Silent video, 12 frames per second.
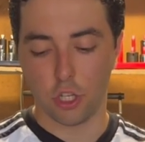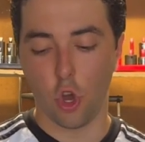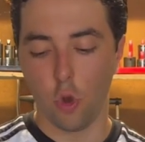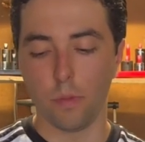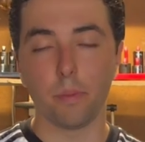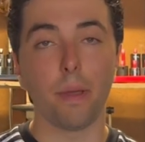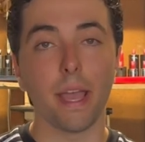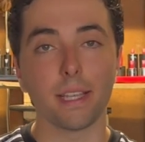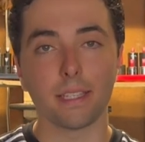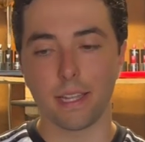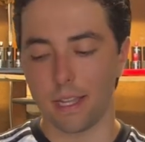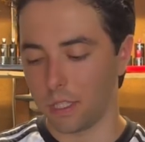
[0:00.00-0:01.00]
domed
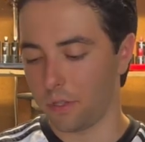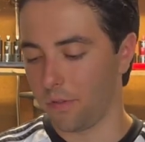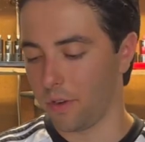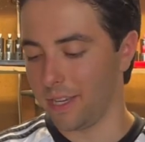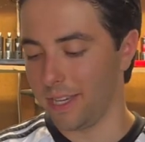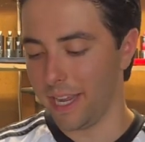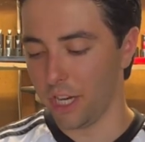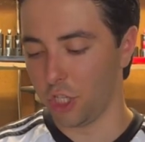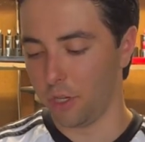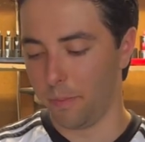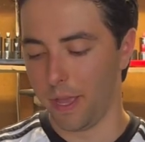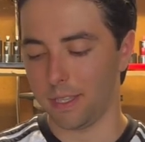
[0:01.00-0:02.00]
pistons for
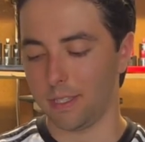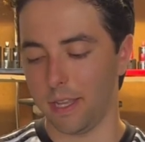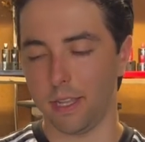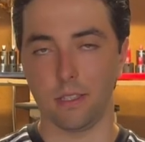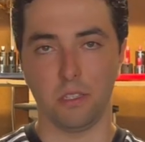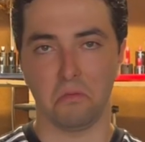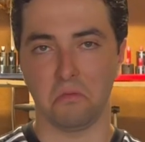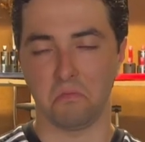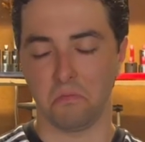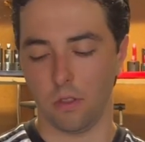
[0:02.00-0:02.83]
dished pistons,